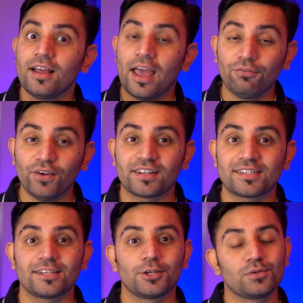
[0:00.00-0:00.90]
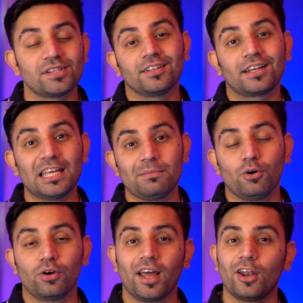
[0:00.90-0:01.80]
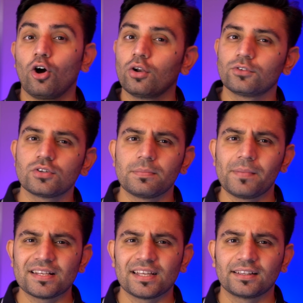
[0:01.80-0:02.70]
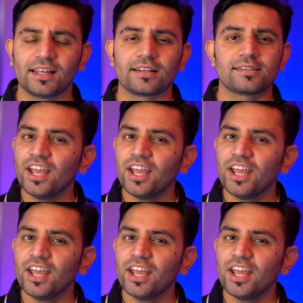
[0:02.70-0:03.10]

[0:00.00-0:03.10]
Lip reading: effects using the keyboard and all of those amazing things.